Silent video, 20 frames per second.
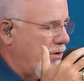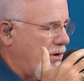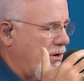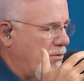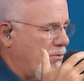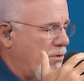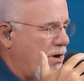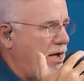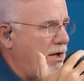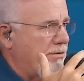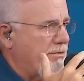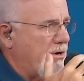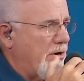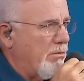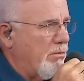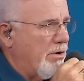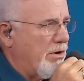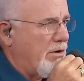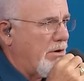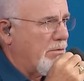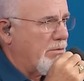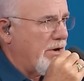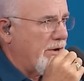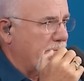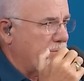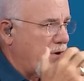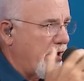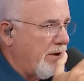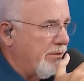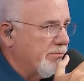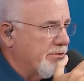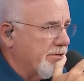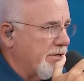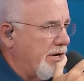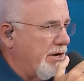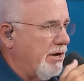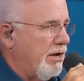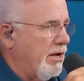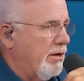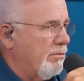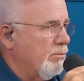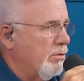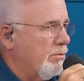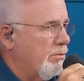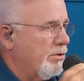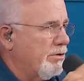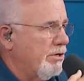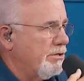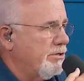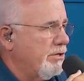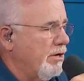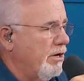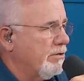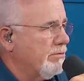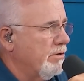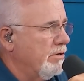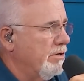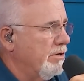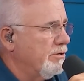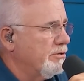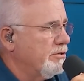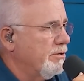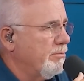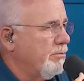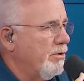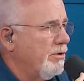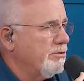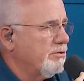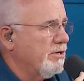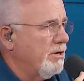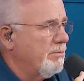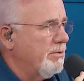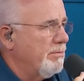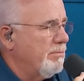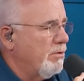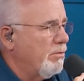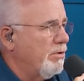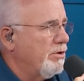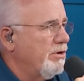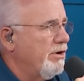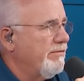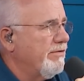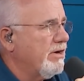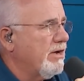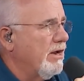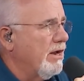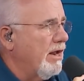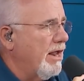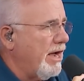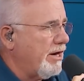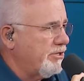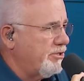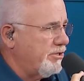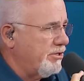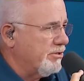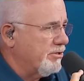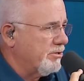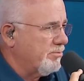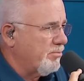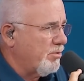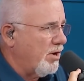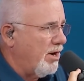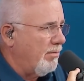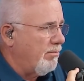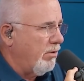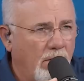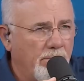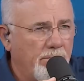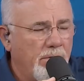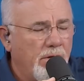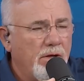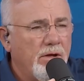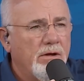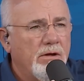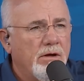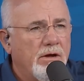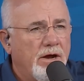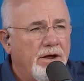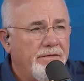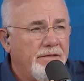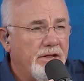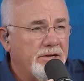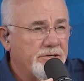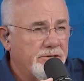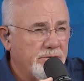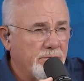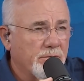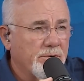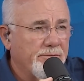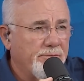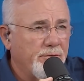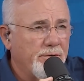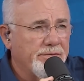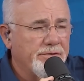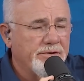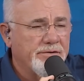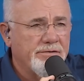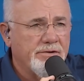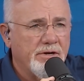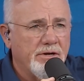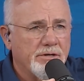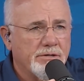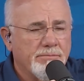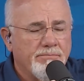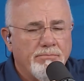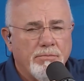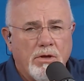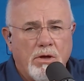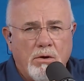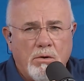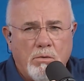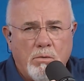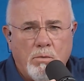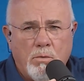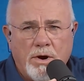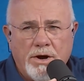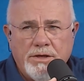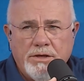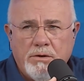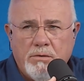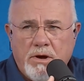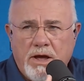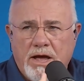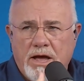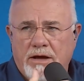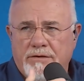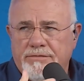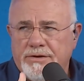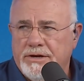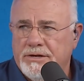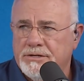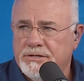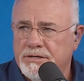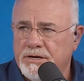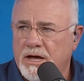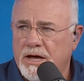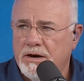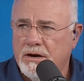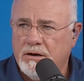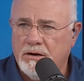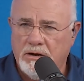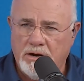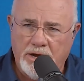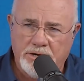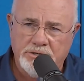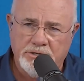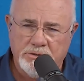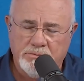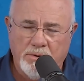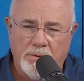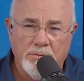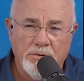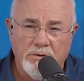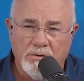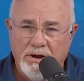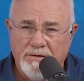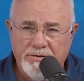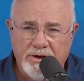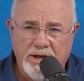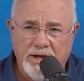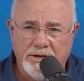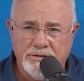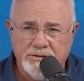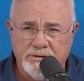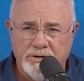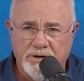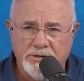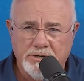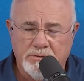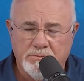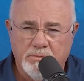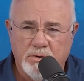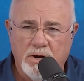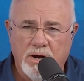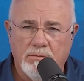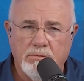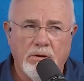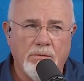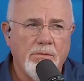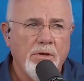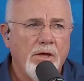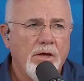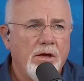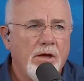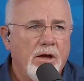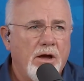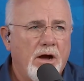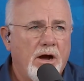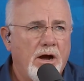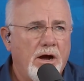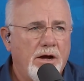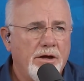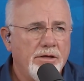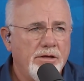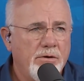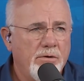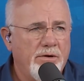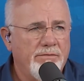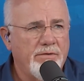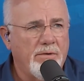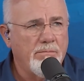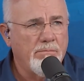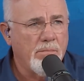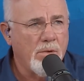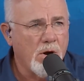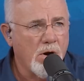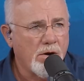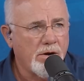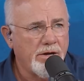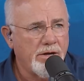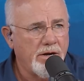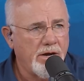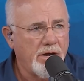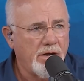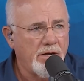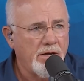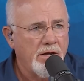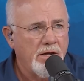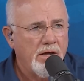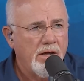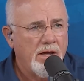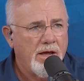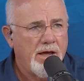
around around Ramsey, and when we're teaching entre leadership, we always tell people when you have a collections problem, and that's sort of what this is, what you have is not a collections problem. You don't have a cancellation problem. Uh, you have a marketing